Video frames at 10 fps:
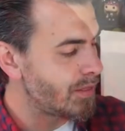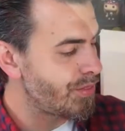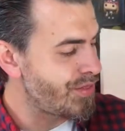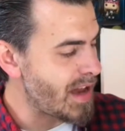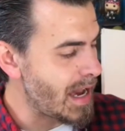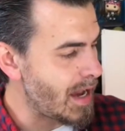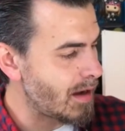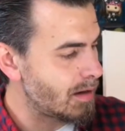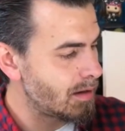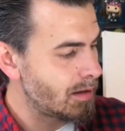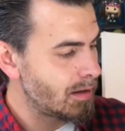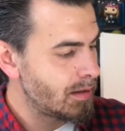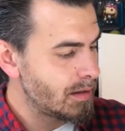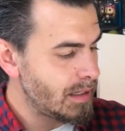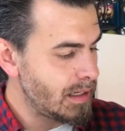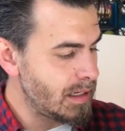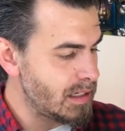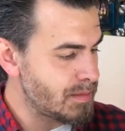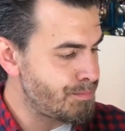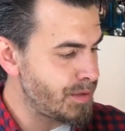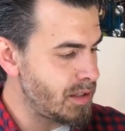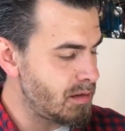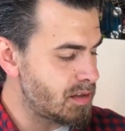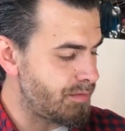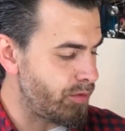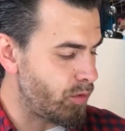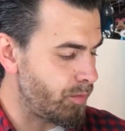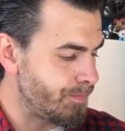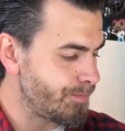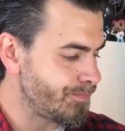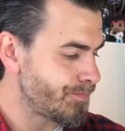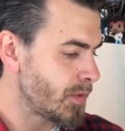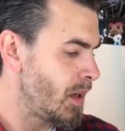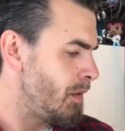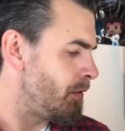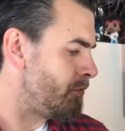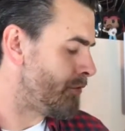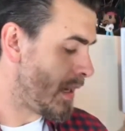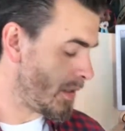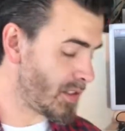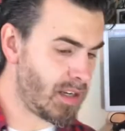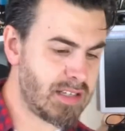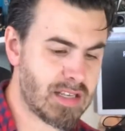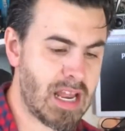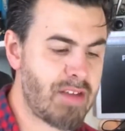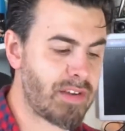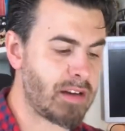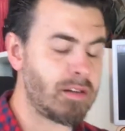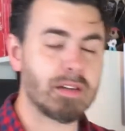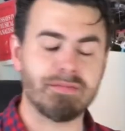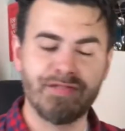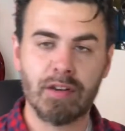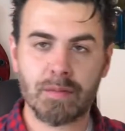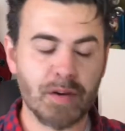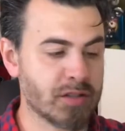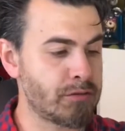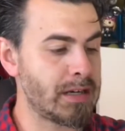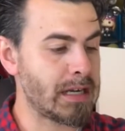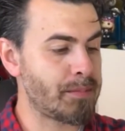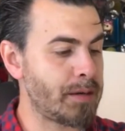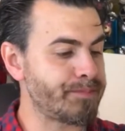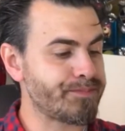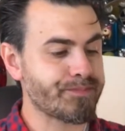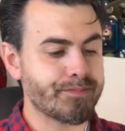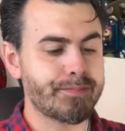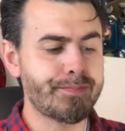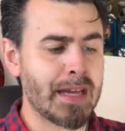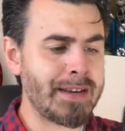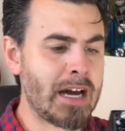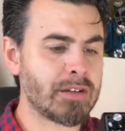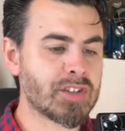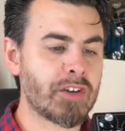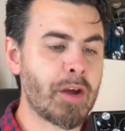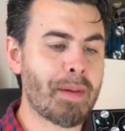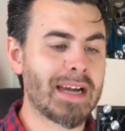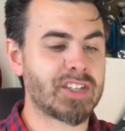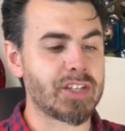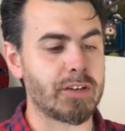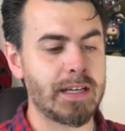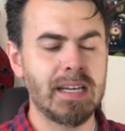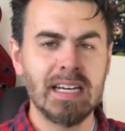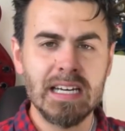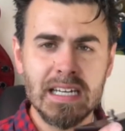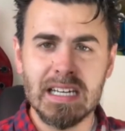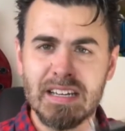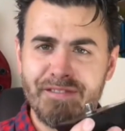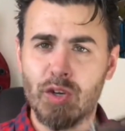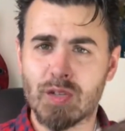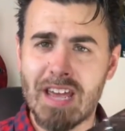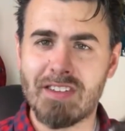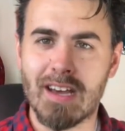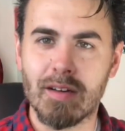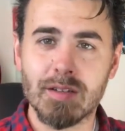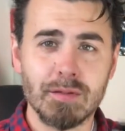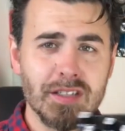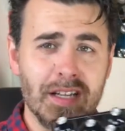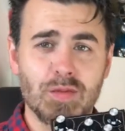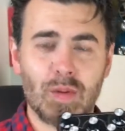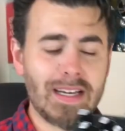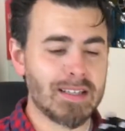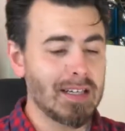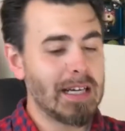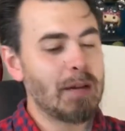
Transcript: That is beautiful. It's nice and heavy. I know I've felt the box already, but now it's got no packaging on it, it feels heavier. Was that weird?